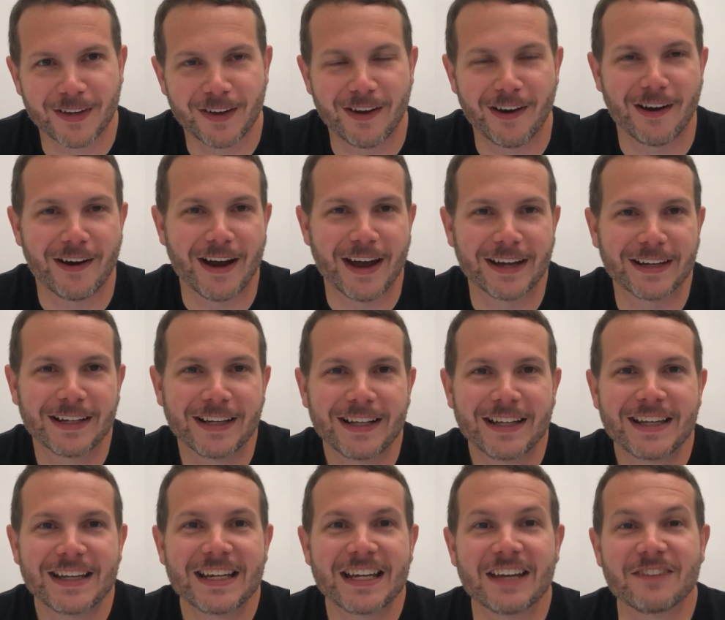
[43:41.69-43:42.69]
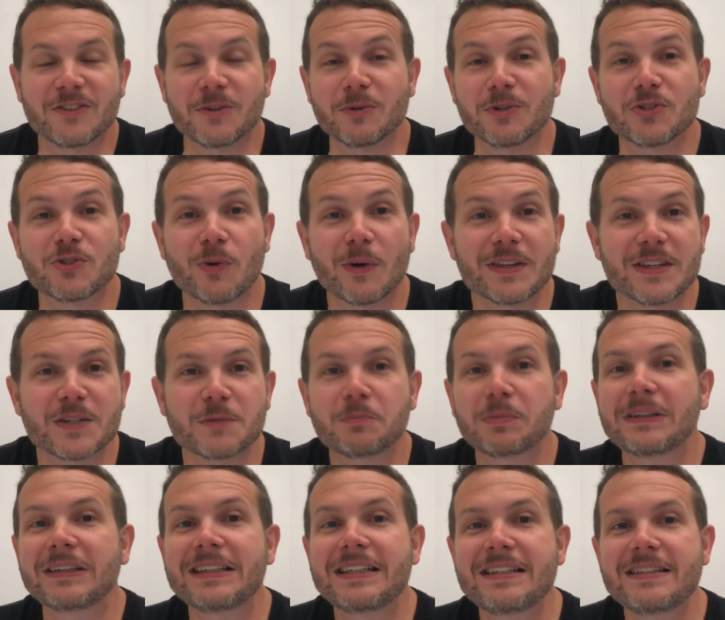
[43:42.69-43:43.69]
All right. If you enjoyed this,
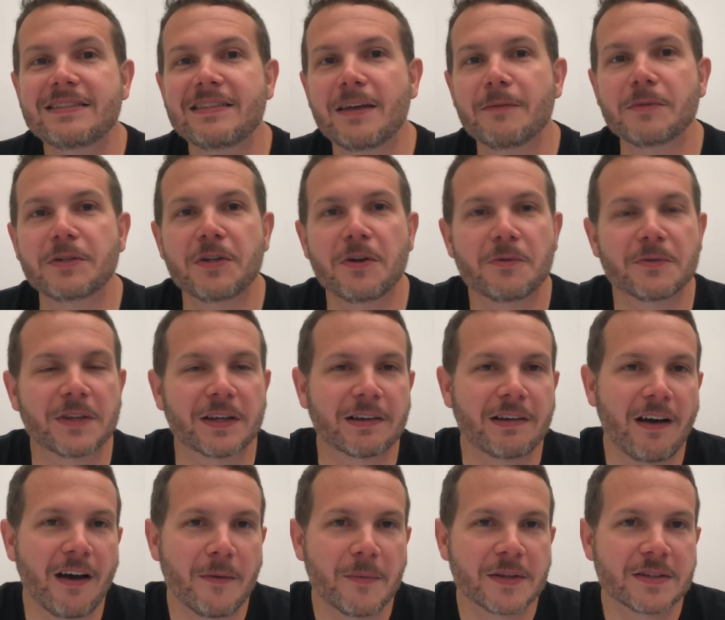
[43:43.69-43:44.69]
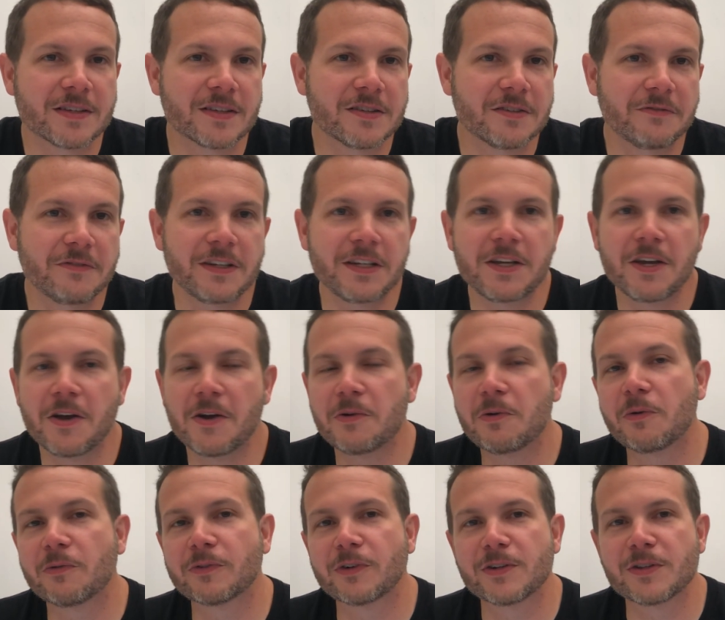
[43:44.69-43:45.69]
please let me know in the comments on the
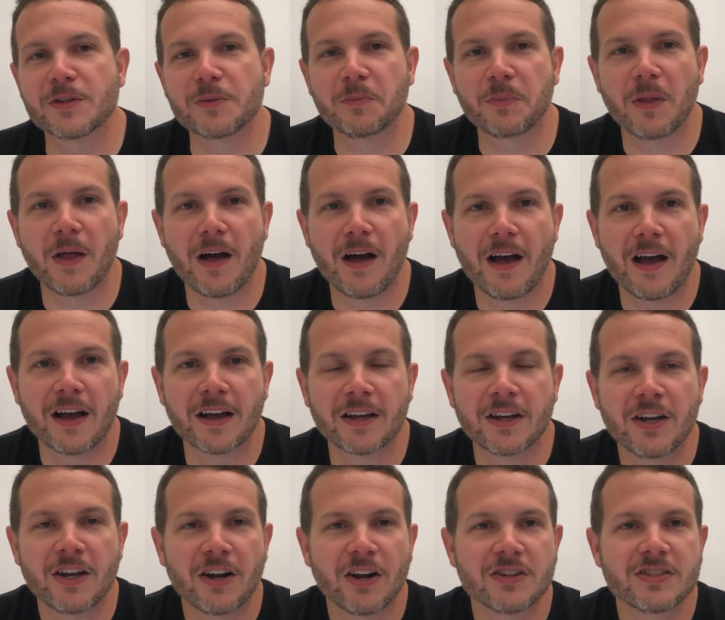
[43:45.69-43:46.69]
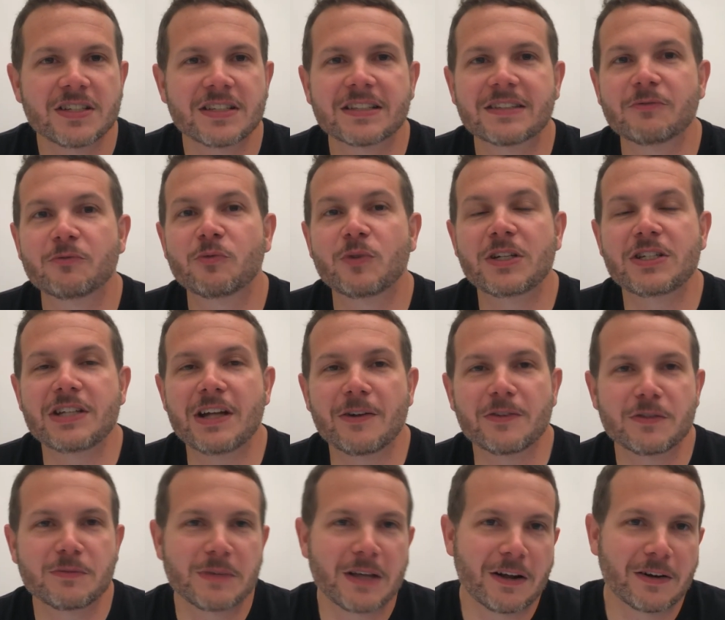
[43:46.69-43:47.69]
video, over on the blog, or just reach
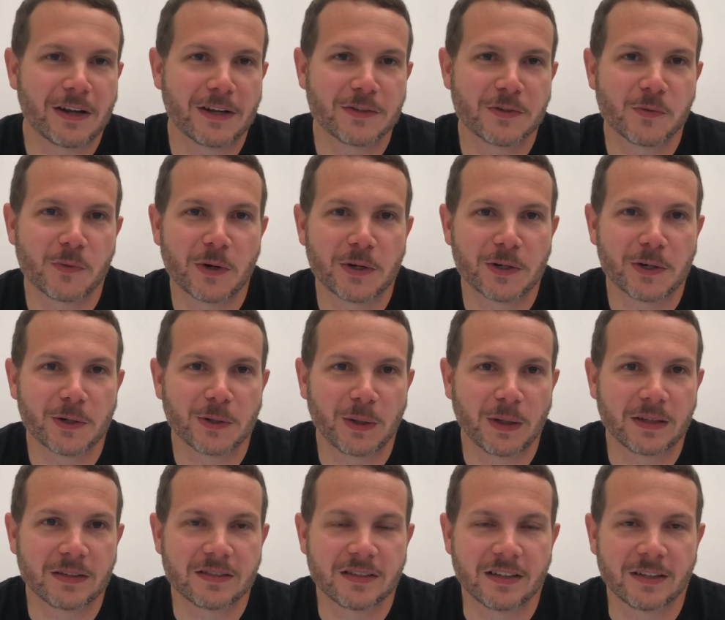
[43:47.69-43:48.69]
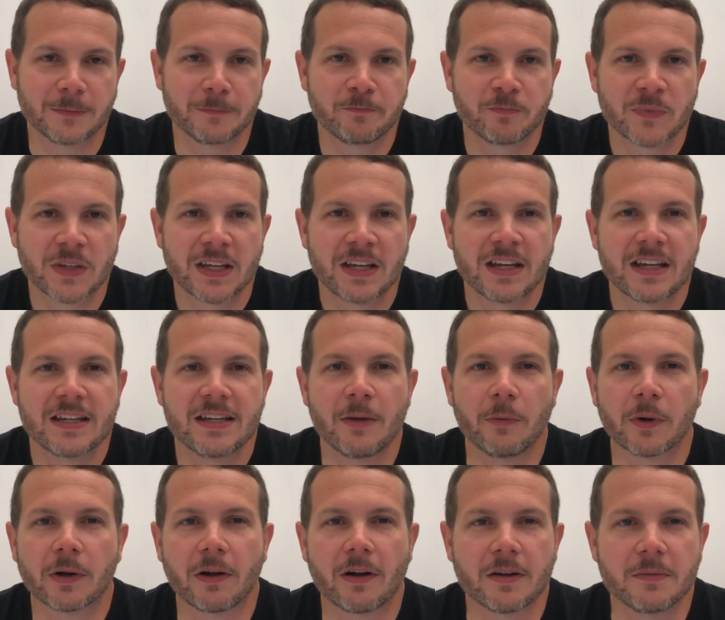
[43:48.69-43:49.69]
out to me out on Twitter or LinkedIn.
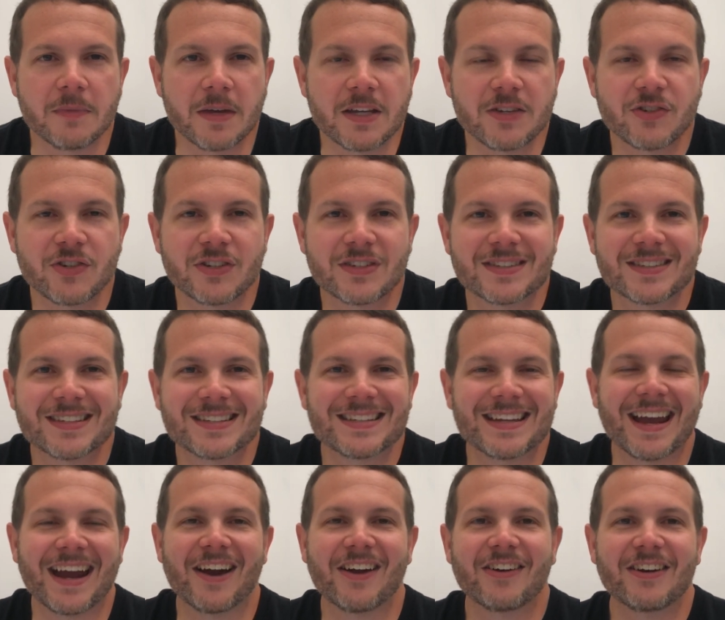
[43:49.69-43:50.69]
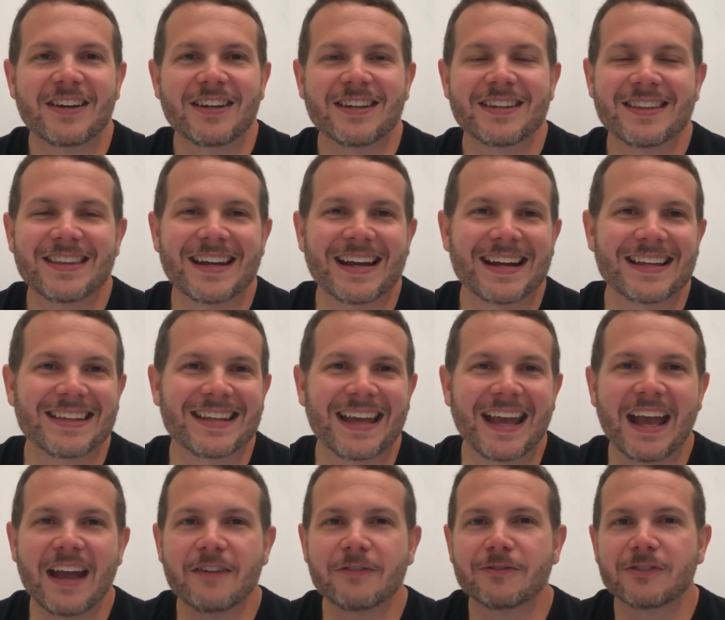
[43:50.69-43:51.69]
Network automation is this area that I
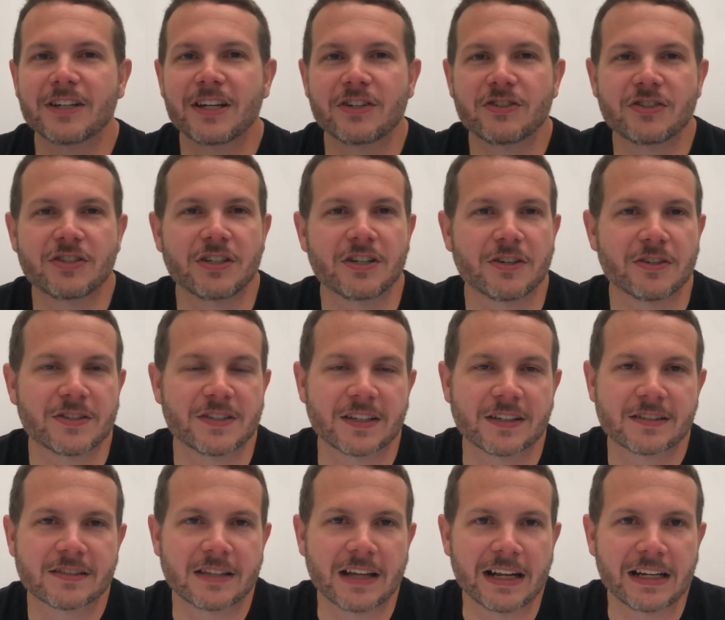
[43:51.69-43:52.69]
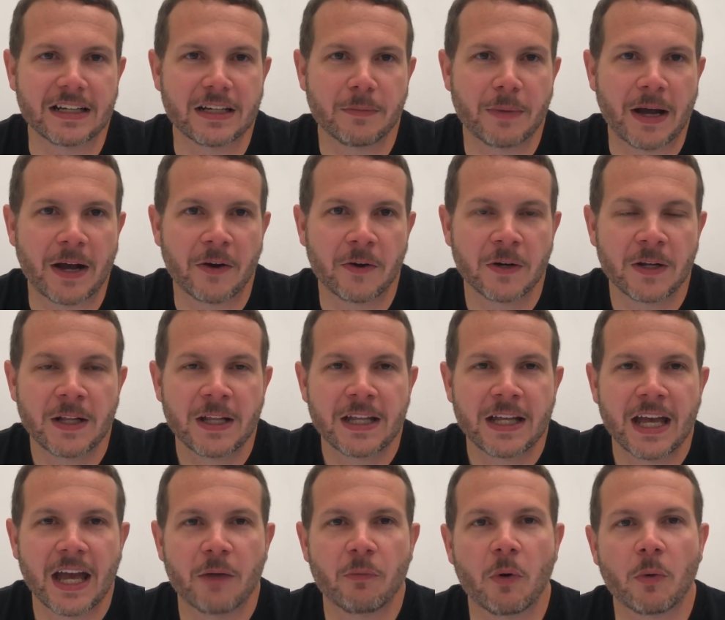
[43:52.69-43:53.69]
think every engineer is excited about.
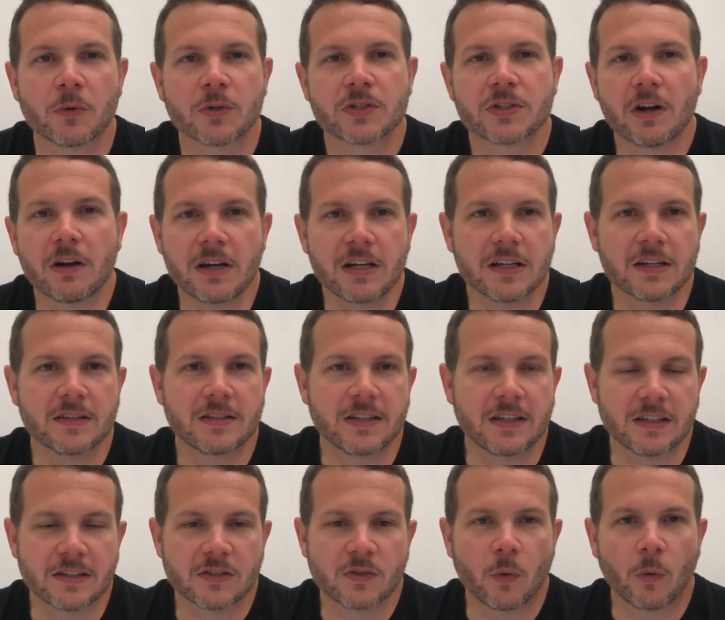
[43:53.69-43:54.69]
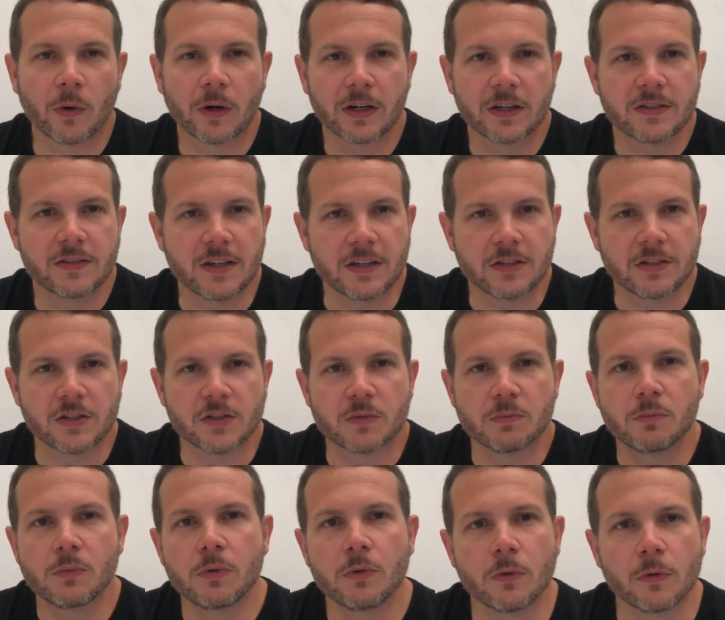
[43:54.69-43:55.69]
And what we're starting to see is organizations
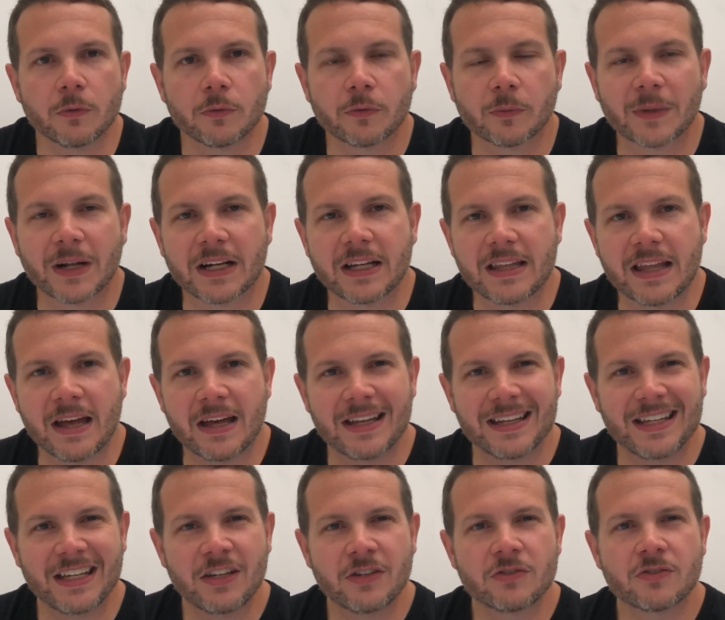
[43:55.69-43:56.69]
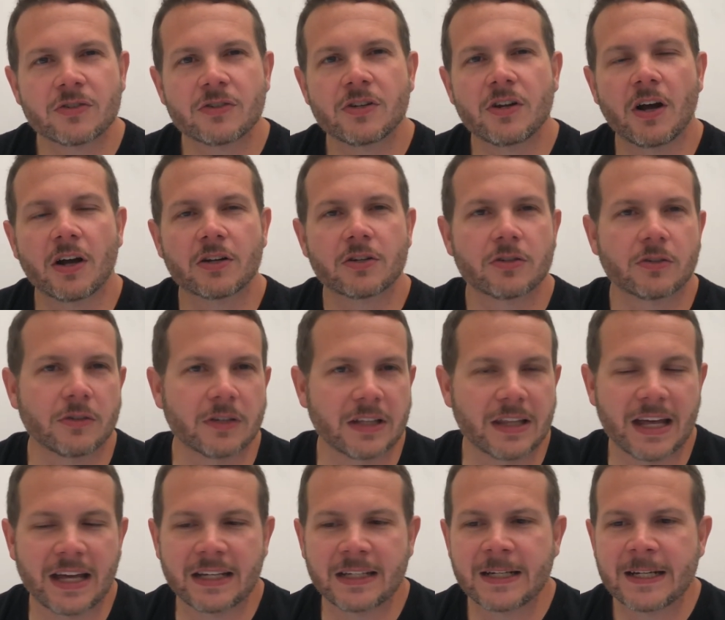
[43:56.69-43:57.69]
move from kind of that introductory,
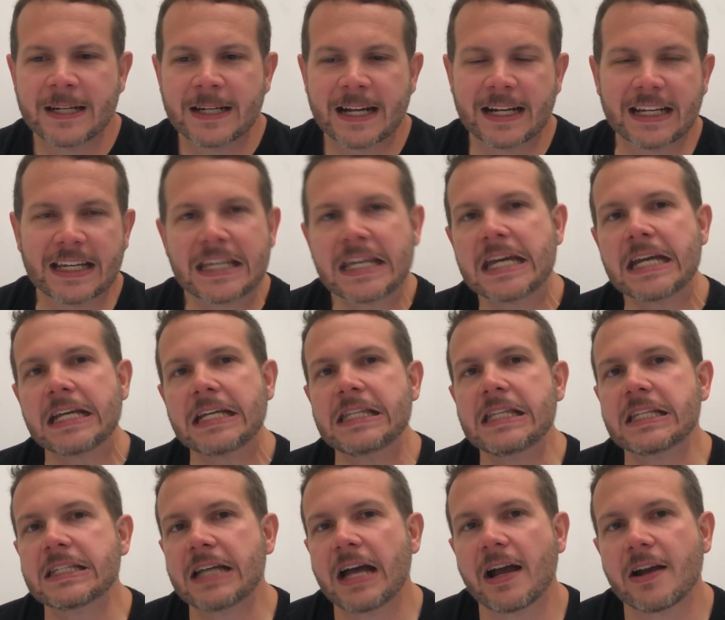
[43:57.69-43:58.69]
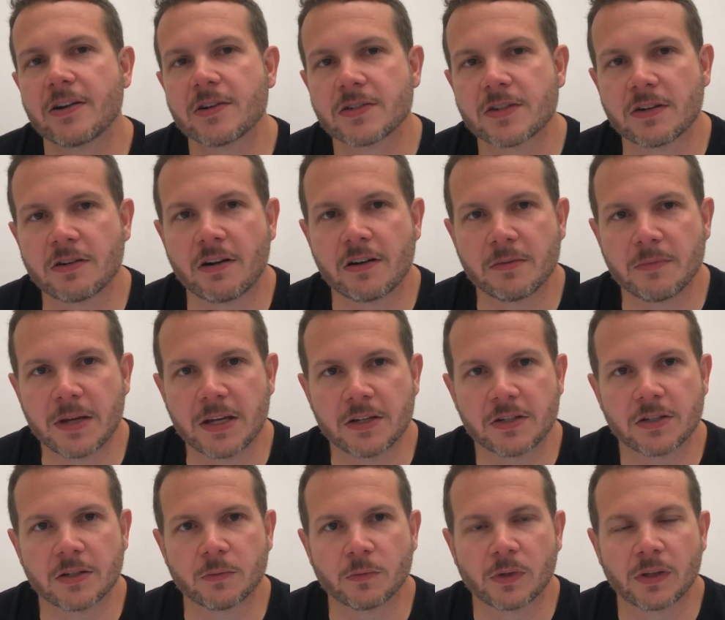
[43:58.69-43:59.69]
that kind of kicking the tires on
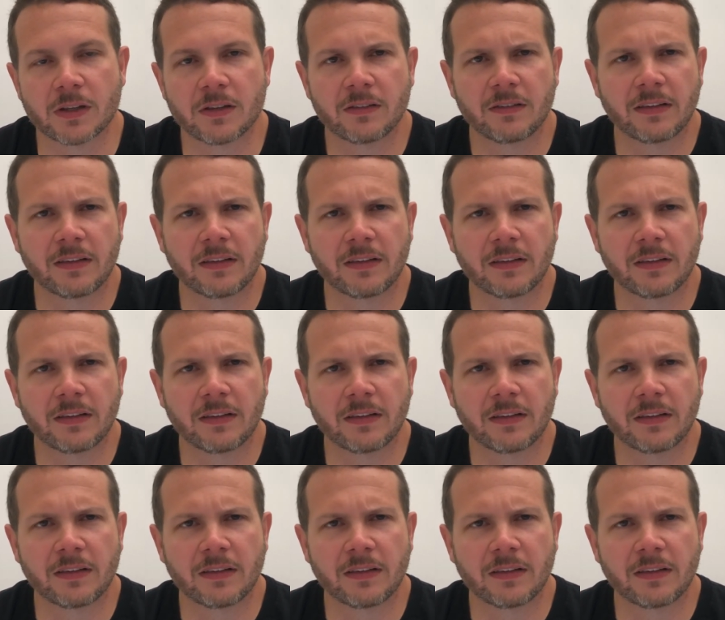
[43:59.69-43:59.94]
automation with